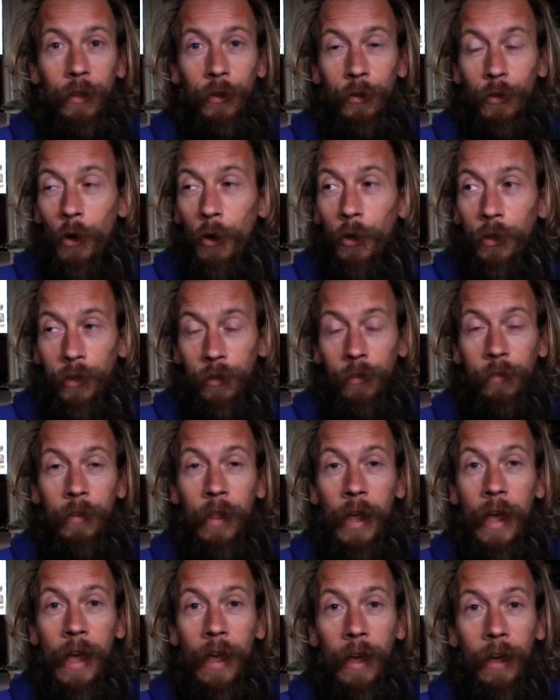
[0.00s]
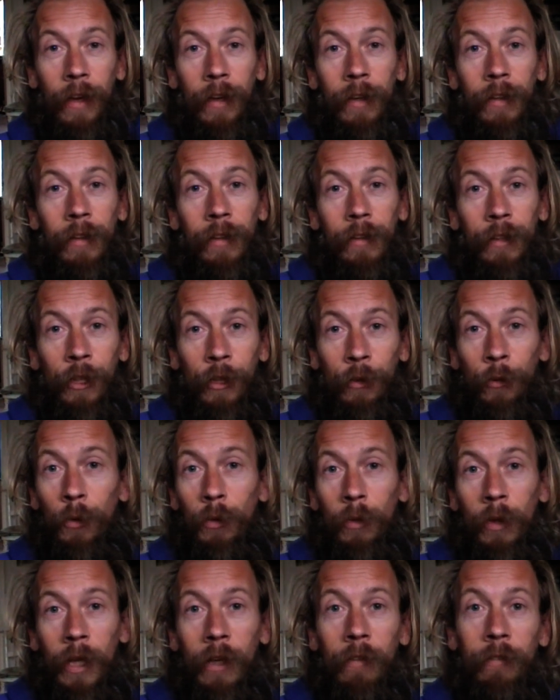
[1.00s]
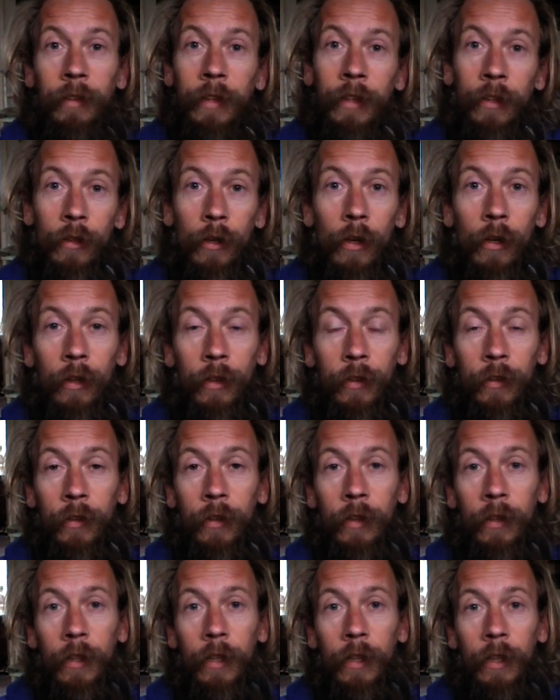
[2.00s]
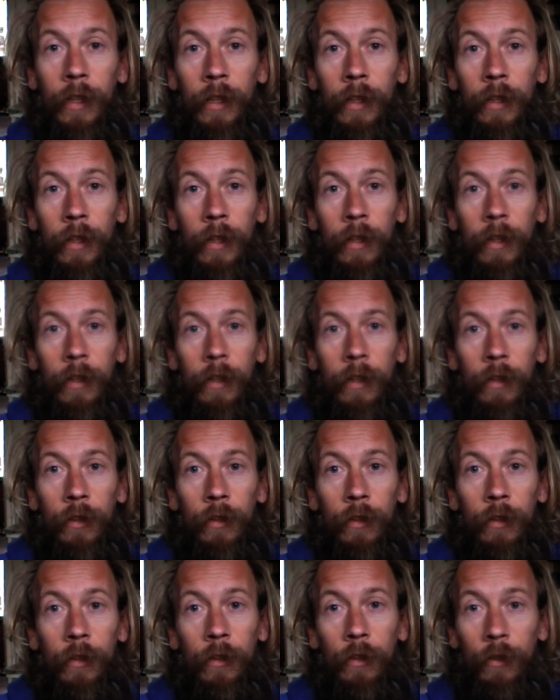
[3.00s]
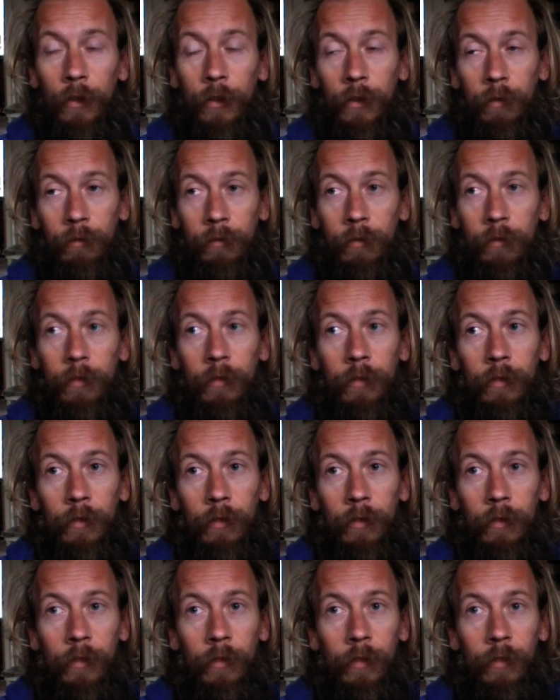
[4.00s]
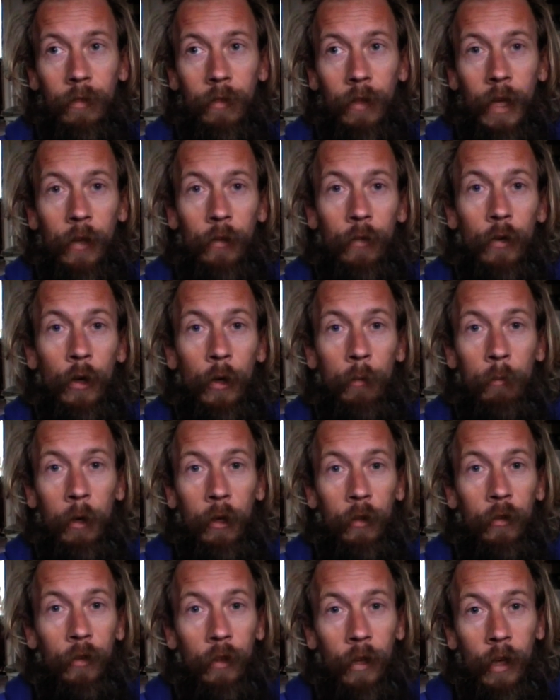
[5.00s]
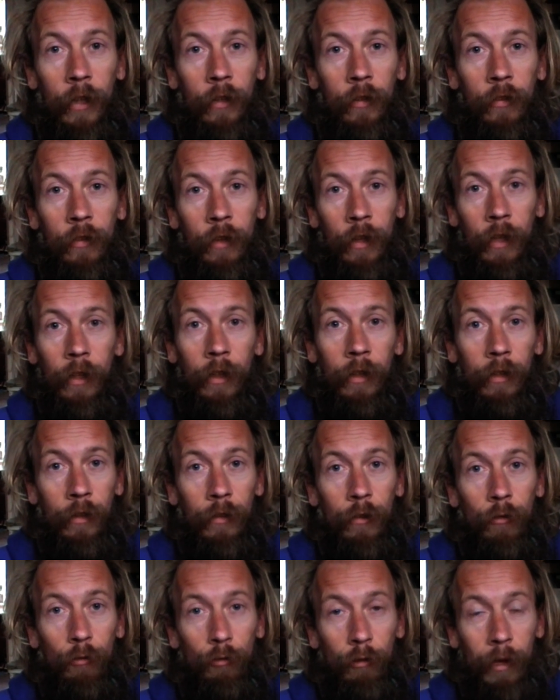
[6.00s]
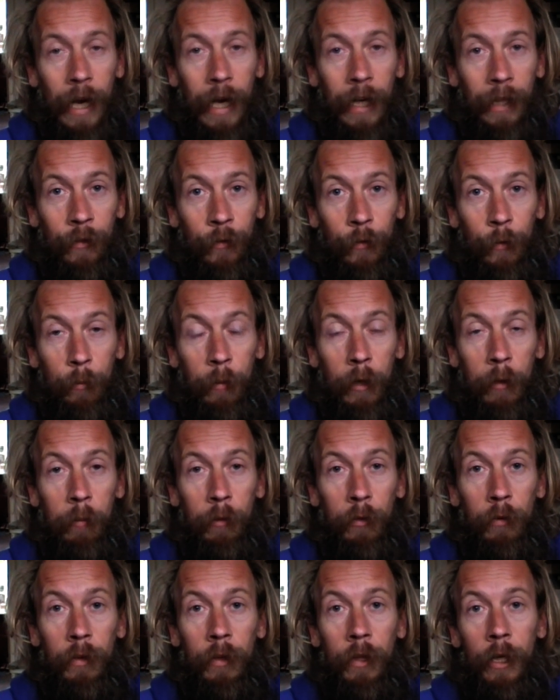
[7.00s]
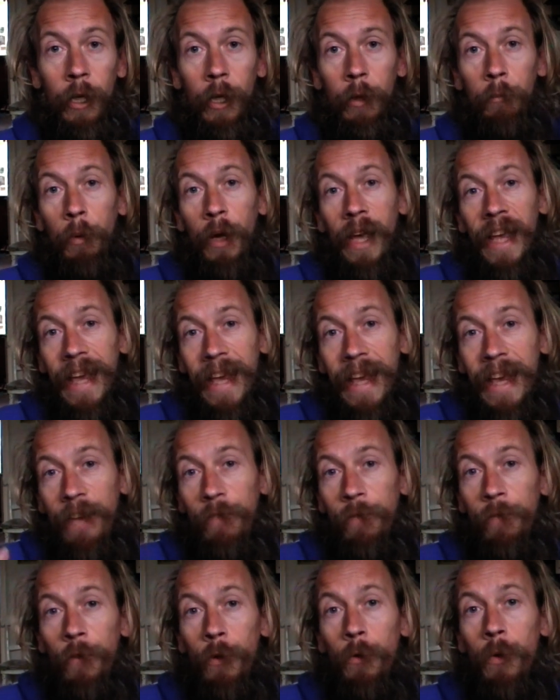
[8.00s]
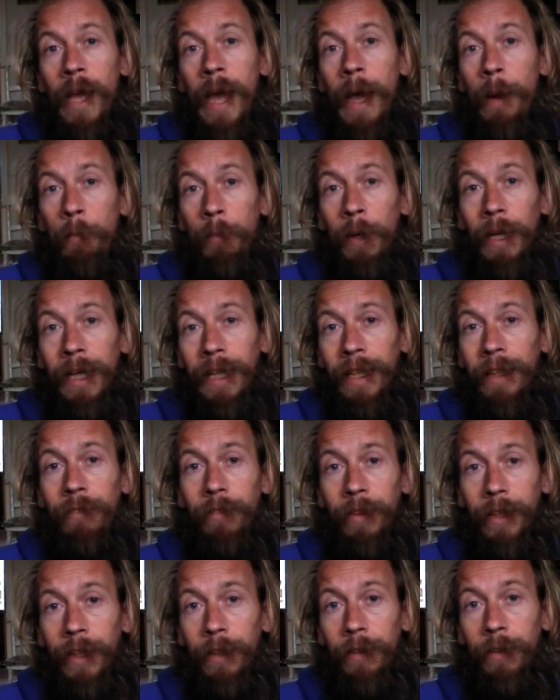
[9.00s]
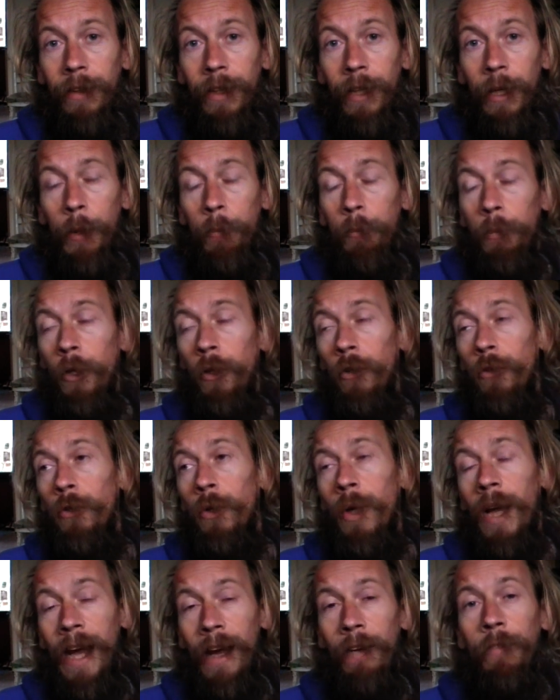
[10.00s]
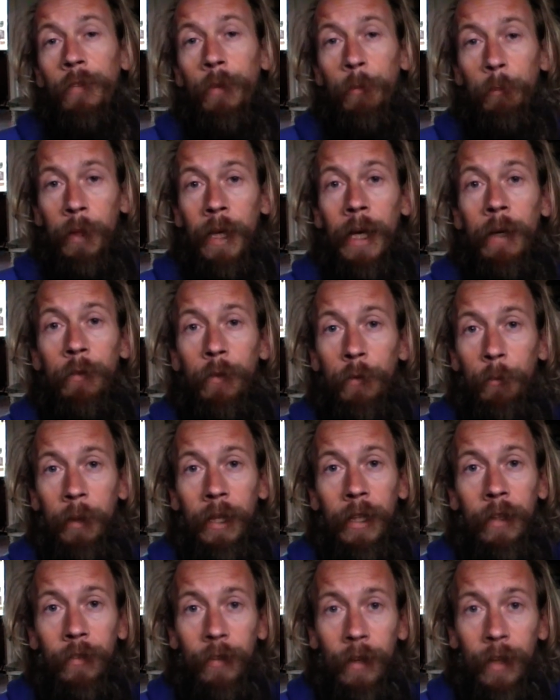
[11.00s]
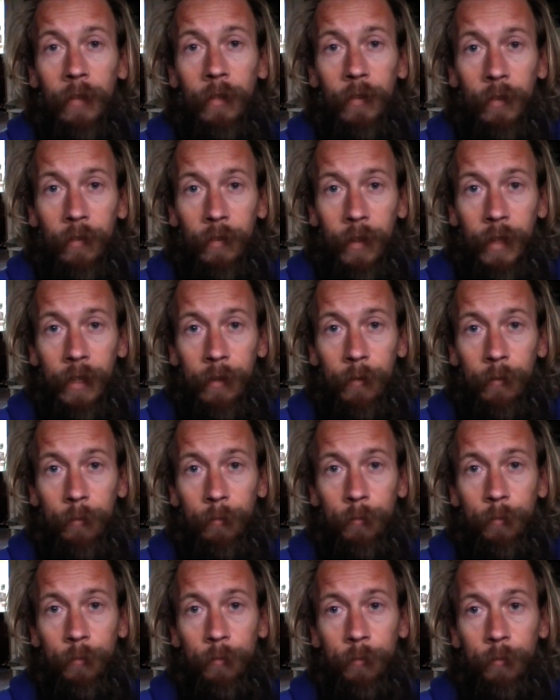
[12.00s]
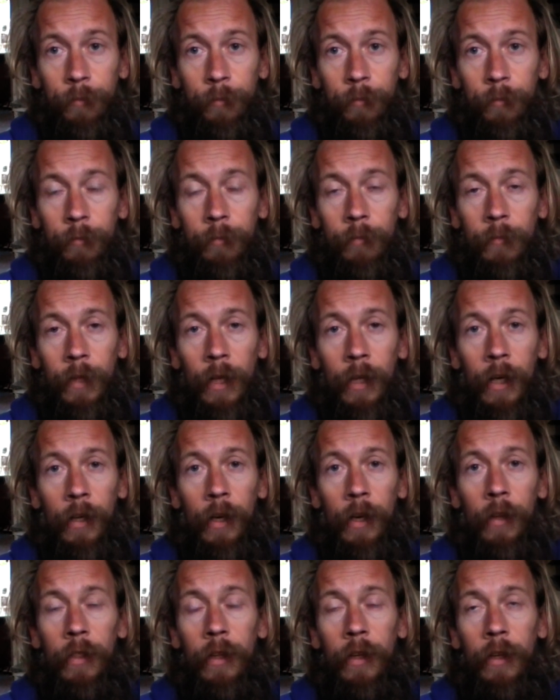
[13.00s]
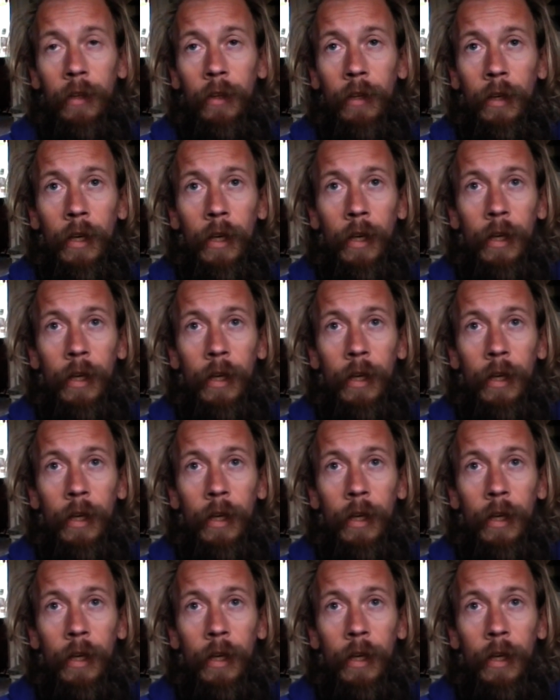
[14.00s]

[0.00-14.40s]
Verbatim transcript: God is there, an all loving God. You know, now you've got a much nicer reality bubble. But if you can believe it, because you have to be able to make sense of it. And I think,